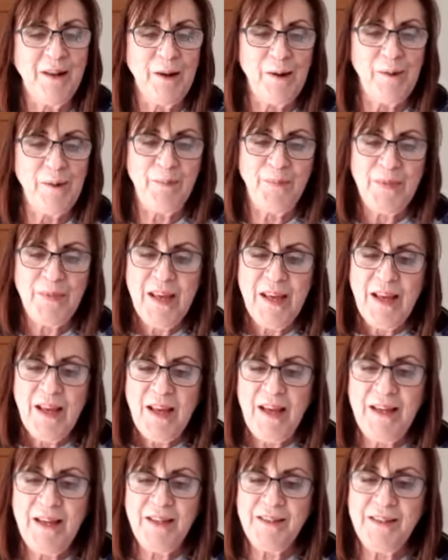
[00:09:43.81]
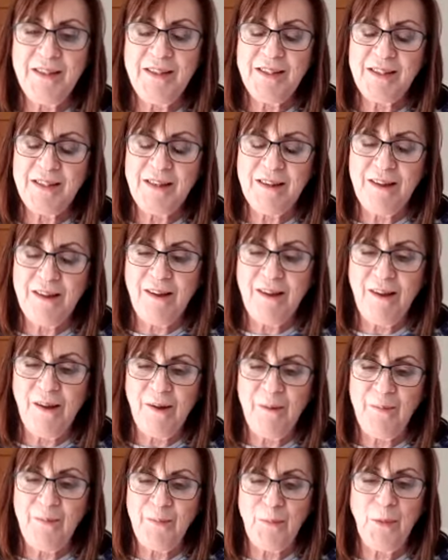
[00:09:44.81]

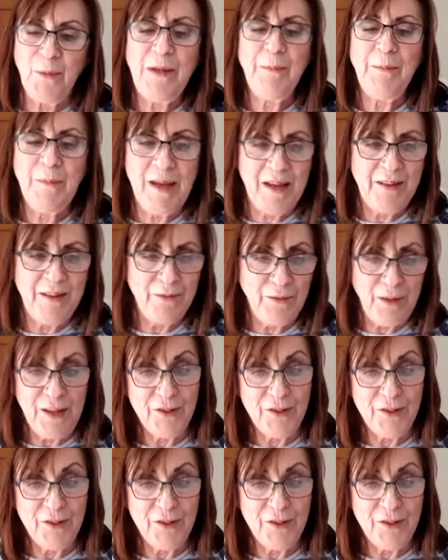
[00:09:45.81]
We met